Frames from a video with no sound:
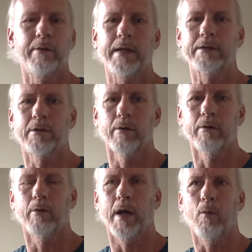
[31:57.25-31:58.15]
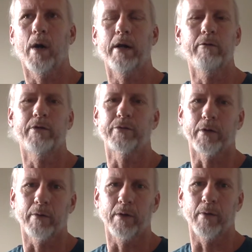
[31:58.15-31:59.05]
That's great. Why do you
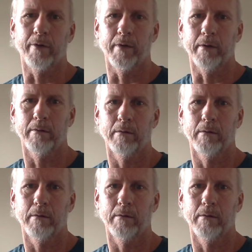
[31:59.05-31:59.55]
disagree with it?